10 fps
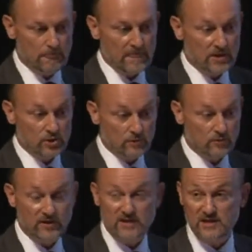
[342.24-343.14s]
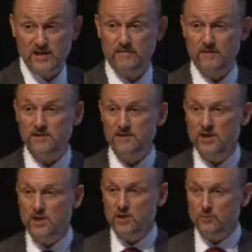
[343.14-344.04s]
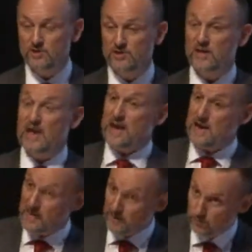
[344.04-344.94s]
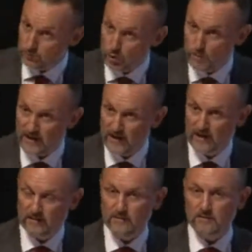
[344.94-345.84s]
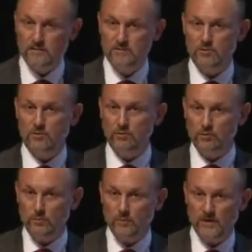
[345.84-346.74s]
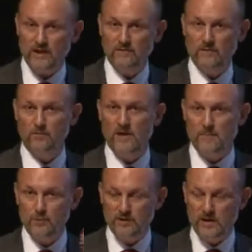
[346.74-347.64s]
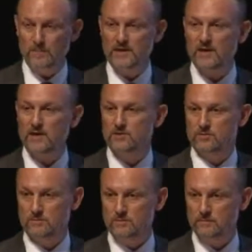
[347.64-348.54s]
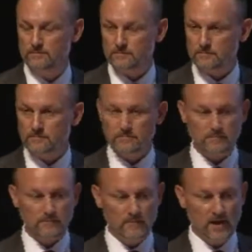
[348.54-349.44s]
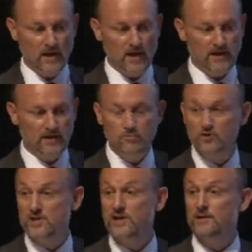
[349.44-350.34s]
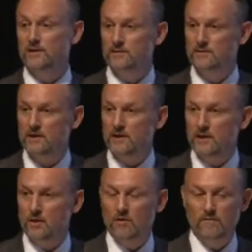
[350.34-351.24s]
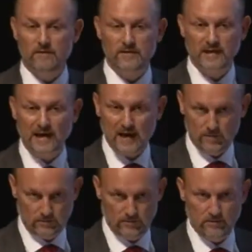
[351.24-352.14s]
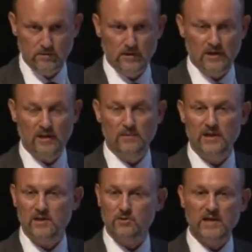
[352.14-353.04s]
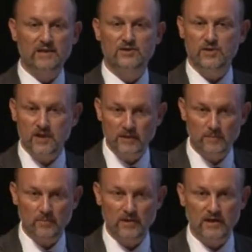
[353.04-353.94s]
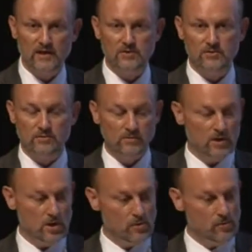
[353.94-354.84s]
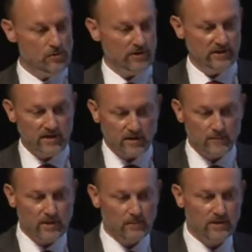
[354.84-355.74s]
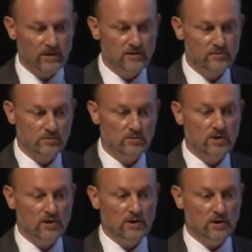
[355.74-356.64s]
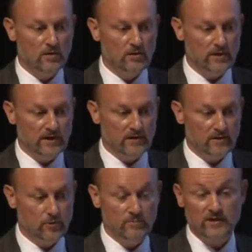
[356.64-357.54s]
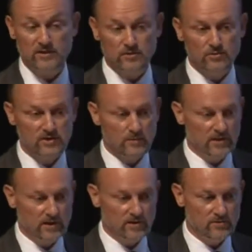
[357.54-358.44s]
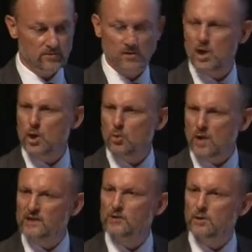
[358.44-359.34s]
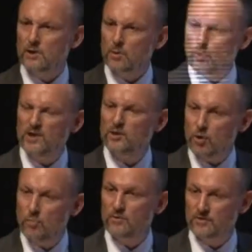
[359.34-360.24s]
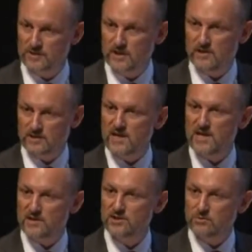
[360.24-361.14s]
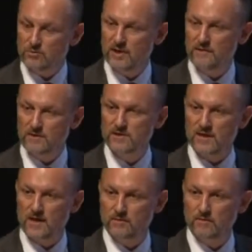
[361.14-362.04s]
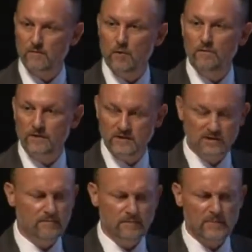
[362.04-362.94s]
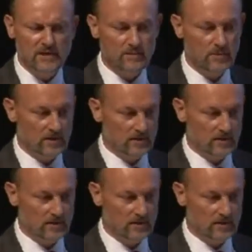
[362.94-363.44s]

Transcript: software as a service, which is a layer on top again. So on top of platform, I put an application, and I do share it over the cloud. An application like a CRM application or an ERP application or a human resources application. Quite common these days. Easy to have this kind of offerings in the market.